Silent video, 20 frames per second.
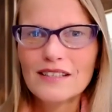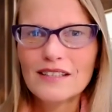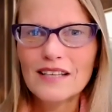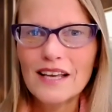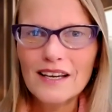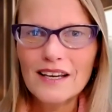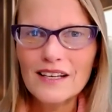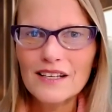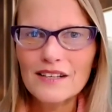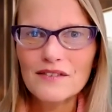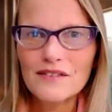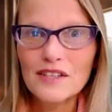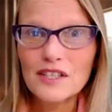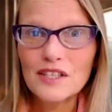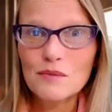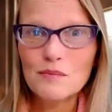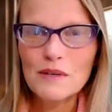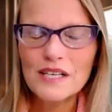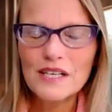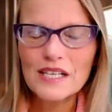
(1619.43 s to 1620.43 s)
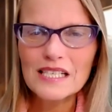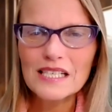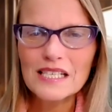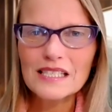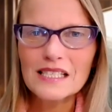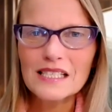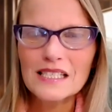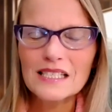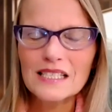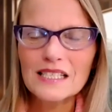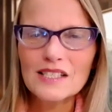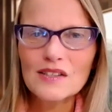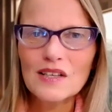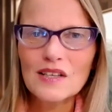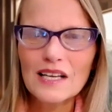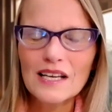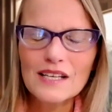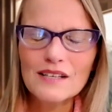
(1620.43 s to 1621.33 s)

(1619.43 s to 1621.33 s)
negative experiences in your